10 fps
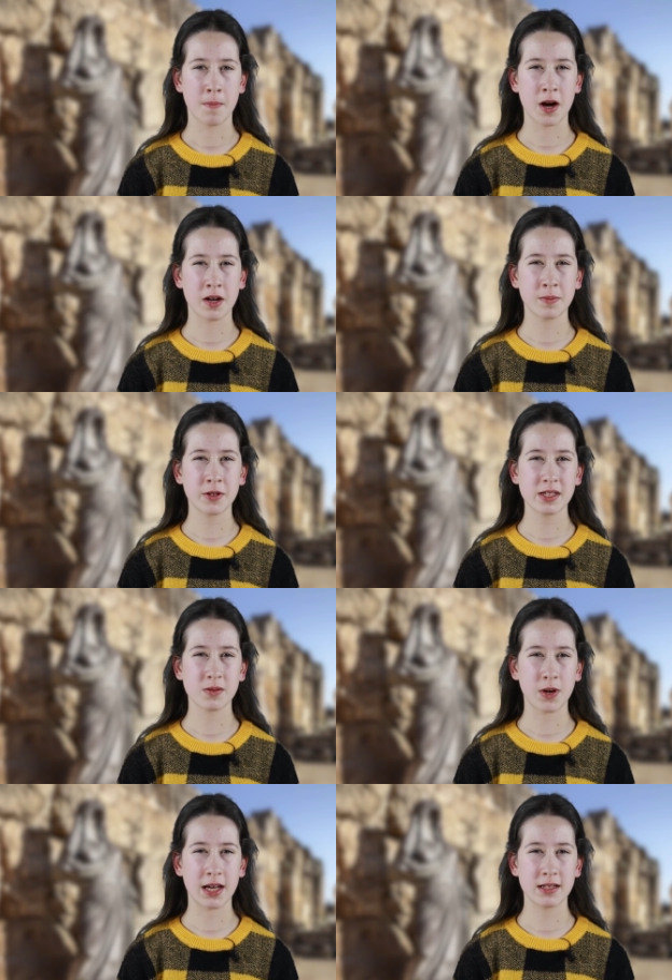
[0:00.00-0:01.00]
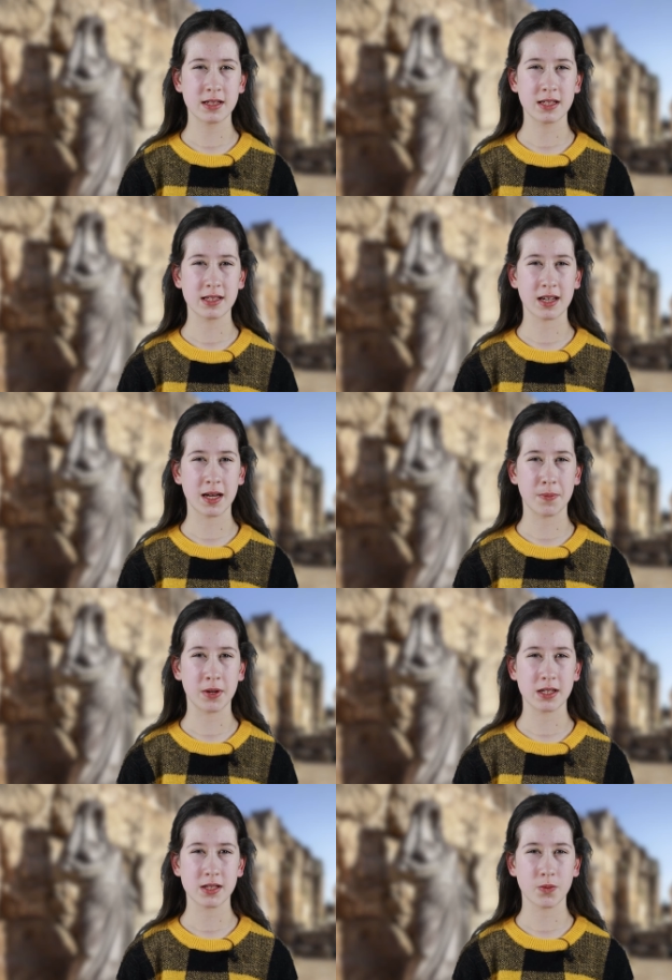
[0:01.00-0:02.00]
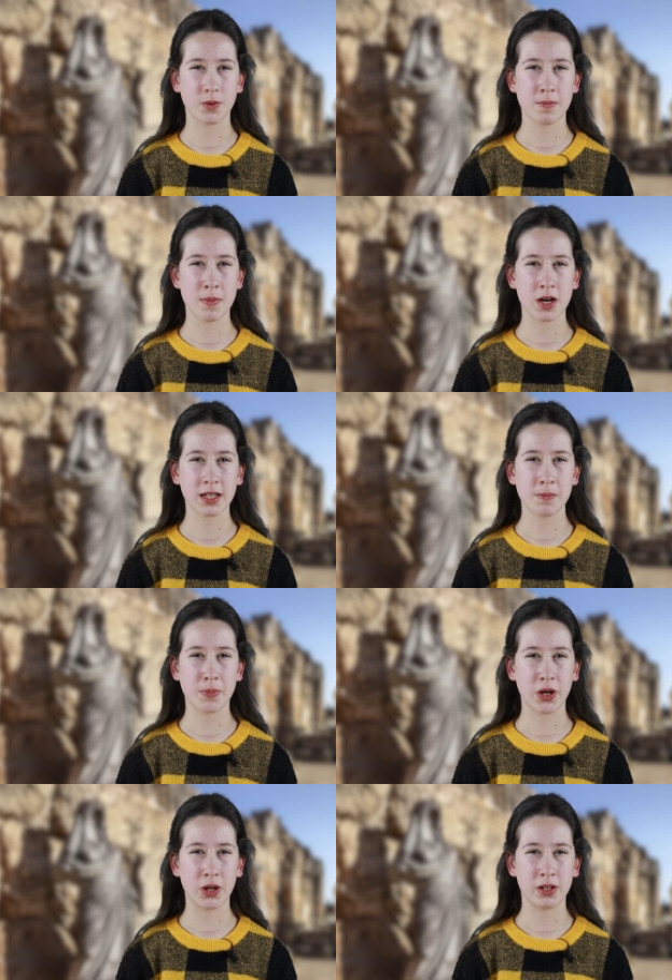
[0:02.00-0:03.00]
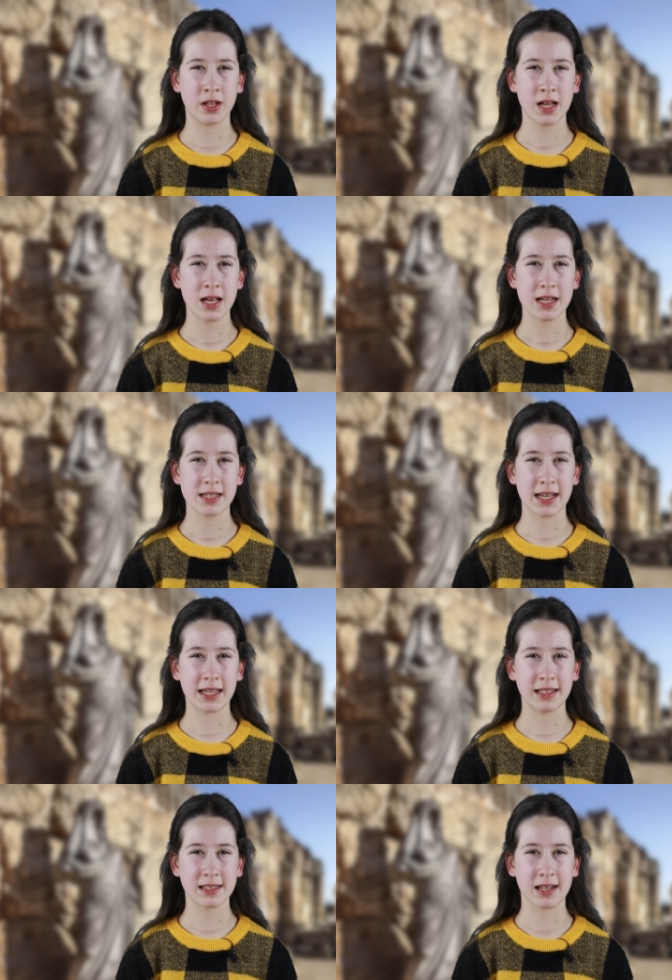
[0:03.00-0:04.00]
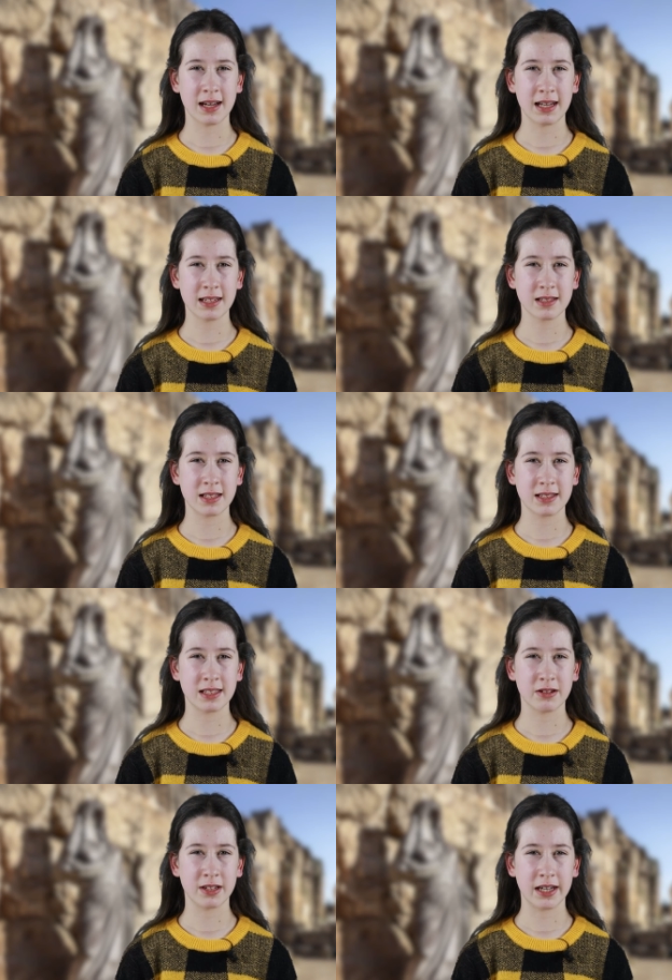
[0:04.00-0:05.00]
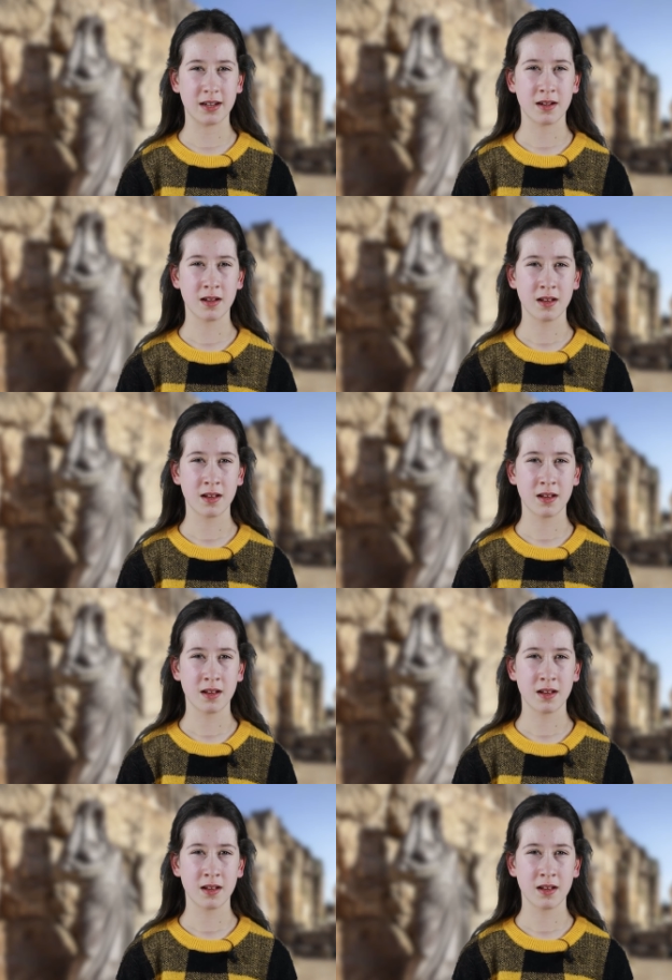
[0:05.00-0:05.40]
Barnabas went to Cyprus with Mark and Paul, taking Silas to Syria.